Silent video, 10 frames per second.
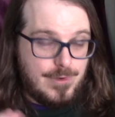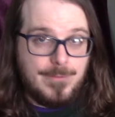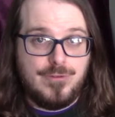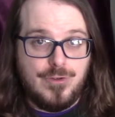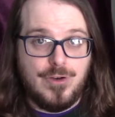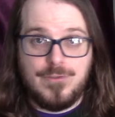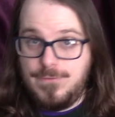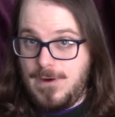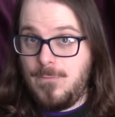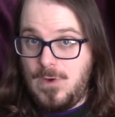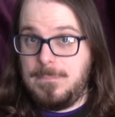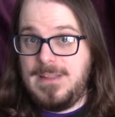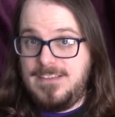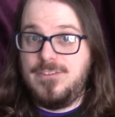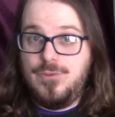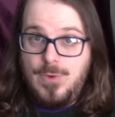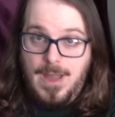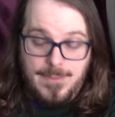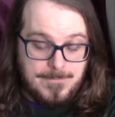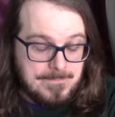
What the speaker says: troubleshooters from one place to another.